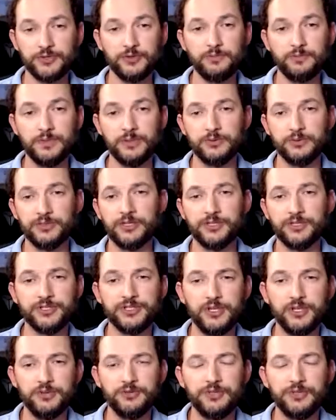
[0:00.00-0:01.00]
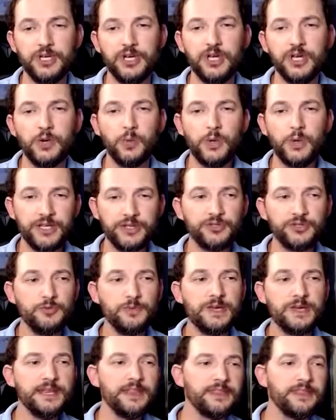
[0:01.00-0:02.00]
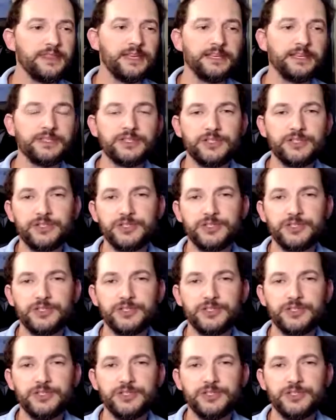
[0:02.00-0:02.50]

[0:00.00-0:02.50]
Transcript: could build on its own, we can do many things.